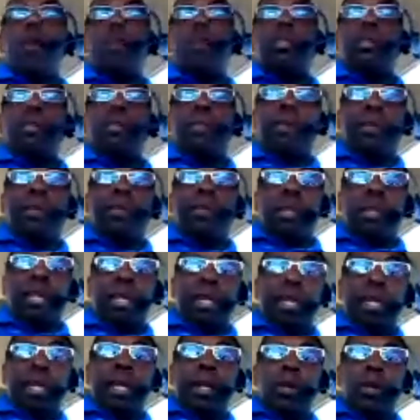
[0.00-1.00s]
in
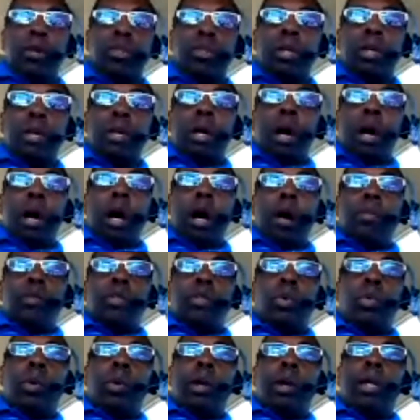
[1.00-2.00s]
15 years
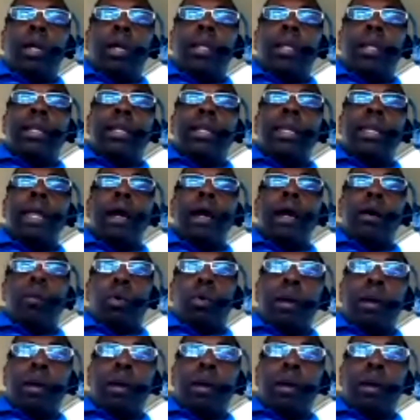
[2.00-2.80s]
doing network